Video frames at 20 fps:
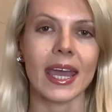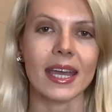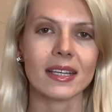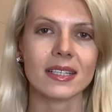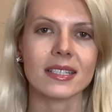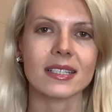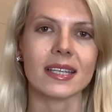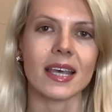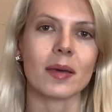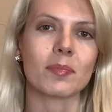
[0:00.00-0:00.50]

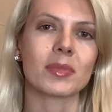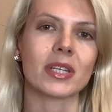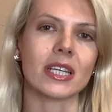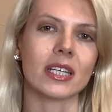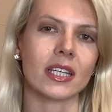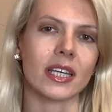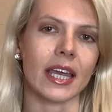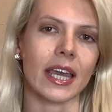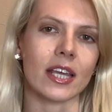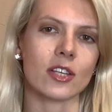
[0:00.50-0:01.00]
except
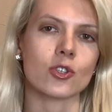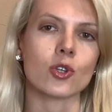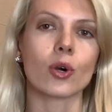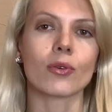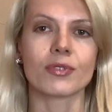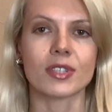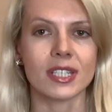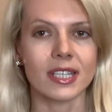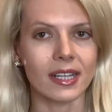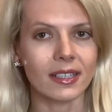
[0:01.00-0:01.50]
in case
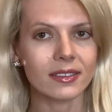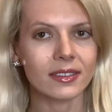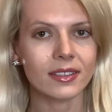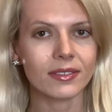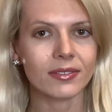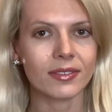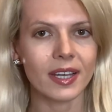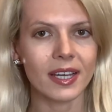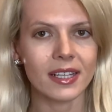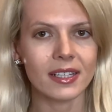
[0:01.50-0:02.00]
of
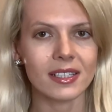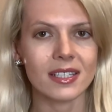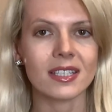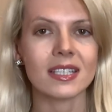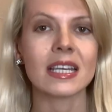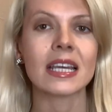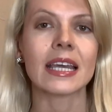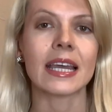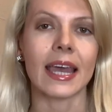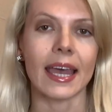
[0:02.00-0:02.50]

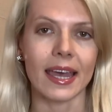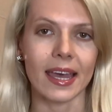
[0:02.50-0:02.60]
self-defense,